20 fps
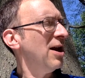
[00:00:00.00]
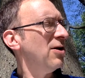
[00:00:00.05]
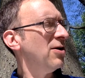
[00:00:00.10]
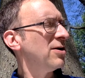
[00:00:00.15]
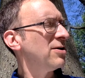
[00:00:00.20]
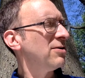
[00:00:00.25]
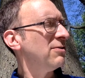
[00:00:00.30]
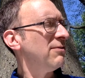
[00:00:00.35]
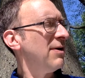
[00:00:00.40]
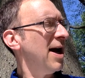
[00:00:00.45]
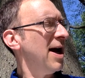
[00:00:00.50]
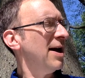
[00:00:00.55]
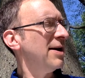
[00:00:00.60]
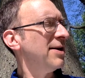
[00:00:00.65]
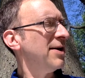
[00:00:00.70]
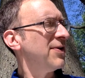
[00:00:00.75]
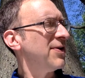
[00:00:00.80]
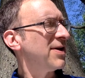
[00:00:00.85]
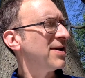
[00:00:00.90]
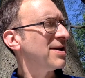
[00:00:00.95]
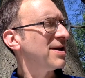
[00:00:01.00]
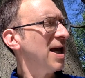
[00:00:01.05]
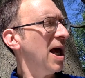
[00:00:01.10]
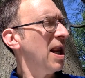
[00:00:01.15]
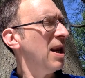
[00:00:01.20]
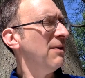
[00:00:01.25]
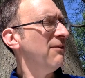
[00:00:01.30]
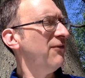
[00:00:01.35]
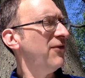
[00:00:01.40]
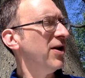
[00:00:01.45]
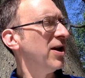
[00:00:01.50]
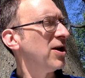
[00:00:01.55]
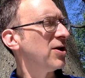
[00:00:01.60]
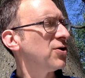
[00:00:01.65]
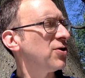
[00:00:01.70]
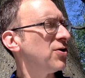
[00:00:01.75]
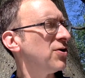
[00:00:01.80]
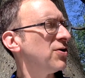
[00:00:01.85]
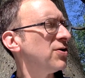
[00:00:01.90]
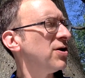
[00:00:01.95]
looked around at the solemn
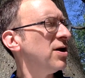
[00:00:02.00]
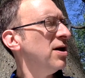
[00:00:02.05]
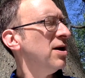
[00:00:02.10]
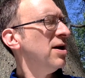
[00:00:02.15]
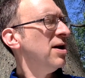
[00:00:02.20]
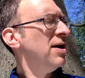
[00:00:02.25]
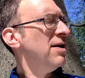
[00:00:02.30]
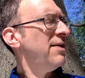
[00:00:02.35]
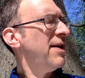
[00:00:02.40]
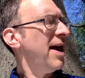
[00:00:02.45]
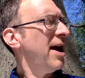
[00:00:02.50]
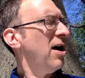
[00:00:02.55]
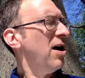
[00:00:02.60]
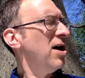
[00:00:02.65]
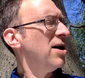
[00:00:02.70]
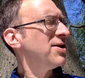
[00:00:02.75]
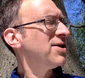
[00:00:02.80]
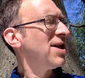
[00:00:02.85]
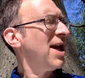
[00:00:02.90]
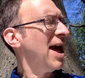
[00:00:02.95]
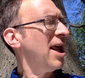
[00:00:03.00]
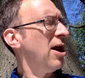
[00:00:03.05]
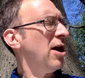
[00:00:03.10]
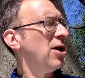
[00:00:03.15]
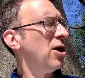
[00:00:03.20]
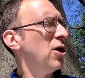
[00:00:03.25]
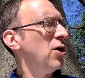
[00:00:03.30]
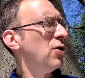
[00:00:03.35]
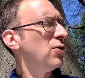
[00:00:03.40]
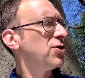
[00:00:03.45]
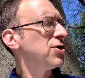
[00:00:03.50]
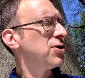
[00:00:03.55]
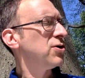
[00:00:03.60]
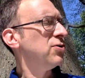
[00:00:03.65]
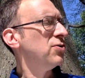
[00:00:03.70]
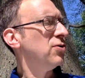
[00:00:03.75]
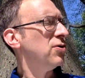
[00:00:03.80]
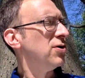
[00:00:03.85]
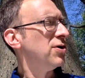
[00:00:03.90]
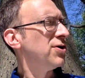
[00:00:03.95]
villagers. They all sat on low
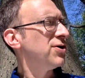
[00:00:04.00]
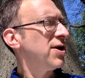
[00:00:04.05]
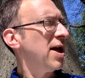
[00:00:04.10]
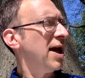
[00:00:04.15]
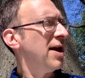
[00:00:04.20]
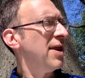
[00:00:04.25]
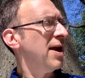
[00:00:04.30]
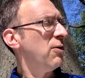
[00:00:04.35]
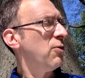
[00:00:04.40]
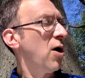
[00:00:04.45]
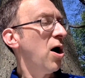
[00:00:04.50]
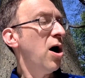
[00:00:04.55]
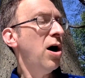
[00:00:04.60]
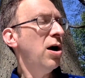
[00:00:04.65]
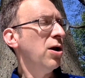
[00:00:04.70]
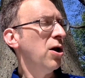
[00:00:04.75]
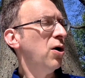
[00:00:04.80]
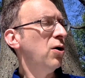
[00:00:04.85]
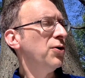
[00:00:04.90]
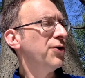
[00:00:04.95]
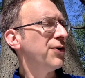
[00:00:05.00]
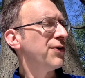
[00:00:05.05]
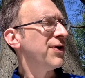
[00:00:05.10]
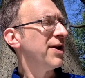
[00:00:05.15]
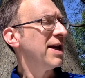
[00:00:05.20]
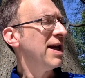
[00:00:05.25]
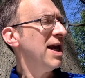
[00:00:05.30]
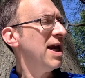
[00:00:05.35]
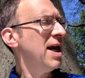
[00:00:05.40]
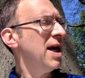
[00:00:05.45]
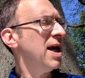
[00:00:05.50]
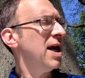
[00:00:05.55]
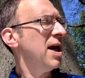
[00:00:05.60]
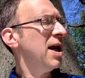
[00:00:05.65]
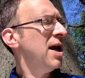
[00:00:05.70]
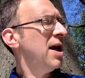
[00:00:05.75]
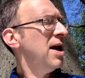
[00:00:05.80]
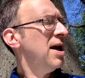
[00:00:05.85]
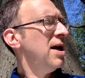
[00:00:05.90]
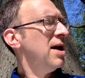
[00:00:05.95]
stools, and they were all older than he.
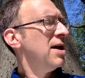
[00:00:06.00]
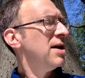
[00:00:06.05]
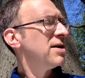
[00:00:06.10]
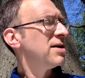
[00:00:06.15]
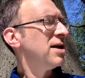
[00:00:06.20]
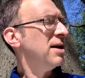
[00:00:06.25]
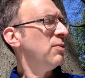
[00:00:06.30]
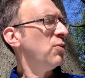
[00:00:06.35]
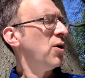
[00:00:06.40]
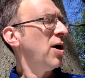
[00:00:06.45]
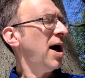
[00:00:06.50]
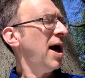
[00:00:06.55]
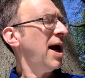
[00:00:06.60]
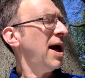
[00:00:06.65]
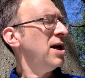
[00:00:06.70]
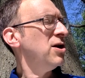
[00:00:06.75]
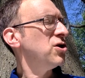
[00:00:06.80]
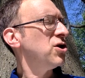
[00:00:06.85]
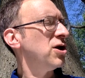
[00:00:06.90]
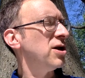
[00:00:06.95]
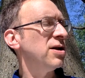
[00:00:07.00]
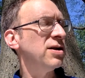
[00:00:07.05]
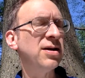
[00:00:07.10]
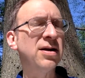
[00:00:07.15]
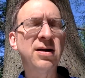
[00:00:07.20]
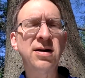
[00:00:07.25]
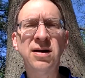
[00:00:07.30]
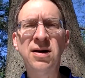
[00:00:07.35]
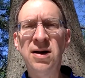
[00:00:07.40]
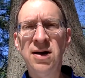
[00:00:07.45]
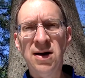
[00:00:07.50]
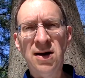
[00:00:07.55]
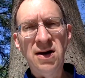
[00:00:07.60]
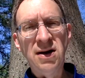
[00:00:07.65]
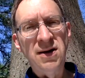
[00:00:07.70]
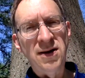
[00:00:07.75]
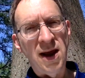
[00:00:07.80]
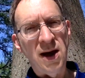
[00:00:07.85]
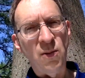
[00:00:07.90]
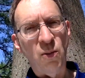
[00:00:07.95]
Some were ancient.
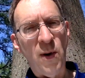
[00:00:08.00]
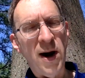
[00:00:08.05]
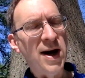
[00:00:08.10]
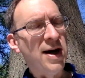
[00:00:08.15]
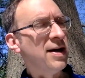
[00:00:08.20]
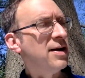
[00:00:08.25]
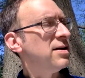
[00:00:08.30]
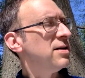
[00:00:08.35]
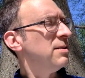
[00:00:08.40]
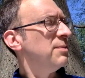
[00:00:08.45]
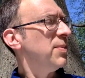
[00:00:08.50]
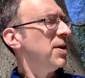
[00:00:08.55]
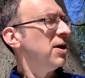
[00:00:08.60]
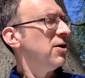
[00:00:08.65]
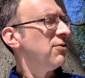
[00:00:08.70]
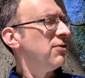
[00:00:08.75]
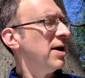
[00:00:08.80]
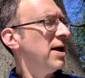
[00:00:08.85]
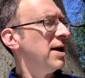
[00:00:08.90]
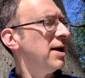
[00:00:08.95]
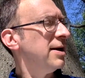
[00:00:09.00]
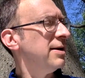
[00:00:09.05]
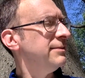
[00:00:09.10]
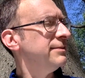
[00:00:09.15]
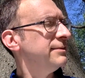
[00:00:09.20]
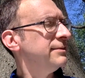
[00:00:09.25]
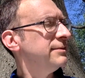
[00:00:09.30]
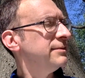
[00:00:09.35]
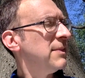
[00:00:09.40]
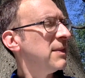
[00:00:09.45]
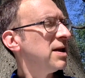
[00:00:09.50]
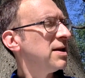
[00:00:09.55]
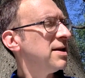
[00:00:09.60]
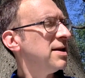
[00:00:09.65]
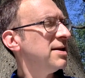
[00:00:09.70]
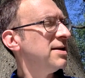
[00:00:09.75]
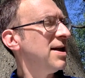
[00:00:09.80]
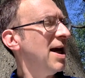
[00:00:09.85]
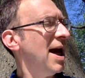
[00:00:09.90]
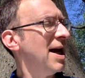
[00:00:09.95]
They waited to be greeted.
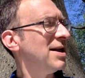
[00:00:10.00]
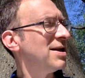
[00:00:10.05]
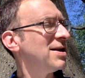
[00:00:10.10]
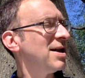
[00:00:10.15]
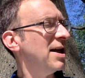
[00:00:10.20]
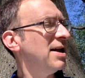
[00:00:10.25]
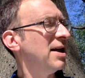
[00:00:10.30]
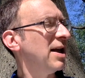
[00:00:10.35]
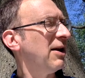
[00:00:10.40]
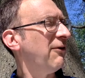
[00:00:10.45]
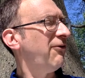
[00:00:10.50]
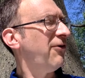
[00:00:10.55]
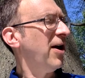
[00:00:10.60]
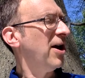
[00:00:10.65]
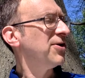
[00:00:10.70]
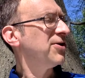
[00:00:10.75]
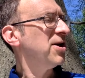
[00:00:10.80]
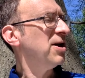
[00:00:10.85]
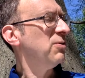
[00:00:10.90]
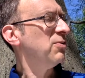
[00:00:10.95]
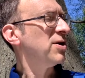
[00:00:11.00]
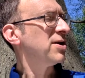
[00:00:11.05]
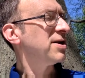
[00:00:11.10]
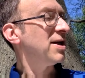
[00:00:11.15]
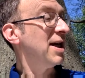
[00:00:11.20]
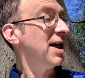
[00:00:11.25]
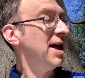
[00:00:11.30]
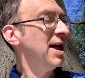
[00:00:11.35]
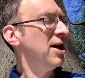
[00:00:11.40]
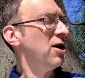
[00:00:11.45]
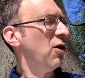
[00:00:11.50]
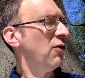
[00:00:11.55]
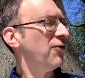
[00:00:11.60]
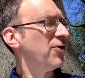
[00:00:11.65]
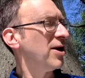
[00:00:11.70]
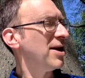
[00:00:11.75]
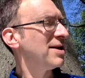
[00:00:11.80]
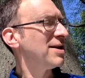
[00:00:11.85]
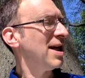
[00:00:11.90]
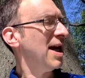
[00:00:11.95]
Tendai suddenly felt he was in
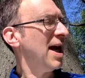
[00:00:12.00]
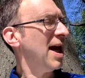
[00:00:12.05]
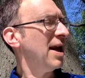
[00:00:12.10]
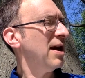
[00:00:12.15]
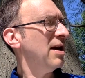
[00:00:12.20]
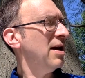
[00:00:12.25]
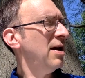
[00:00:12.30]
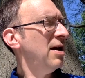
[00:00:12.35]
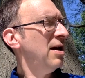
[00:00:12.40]
over his head.